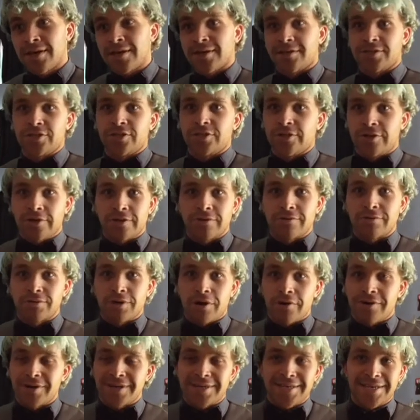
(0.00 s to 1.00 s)
Because, you know,
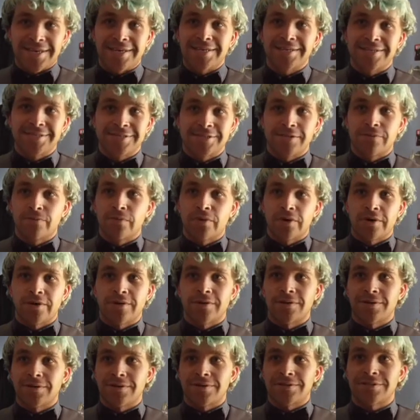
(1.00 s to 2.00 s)
growing kids and
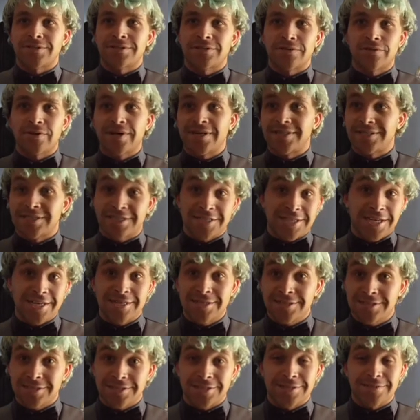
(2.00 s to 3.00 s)
whatnot, always
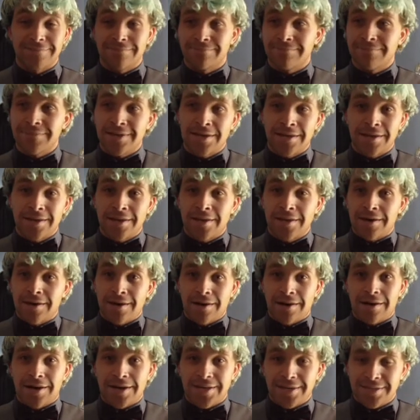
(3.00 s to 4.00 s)
changing
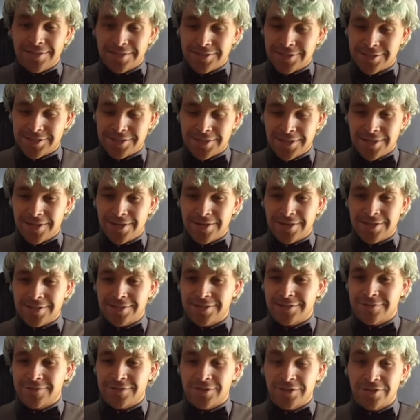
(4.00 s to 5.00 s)
height and
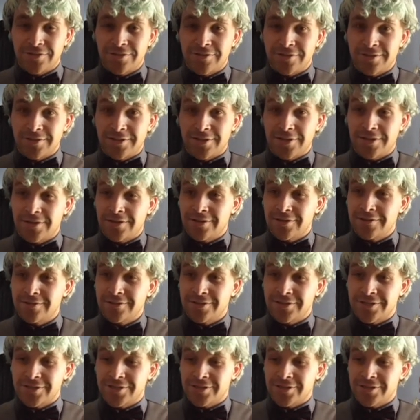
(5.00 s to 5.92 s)
size of shoes and clothes.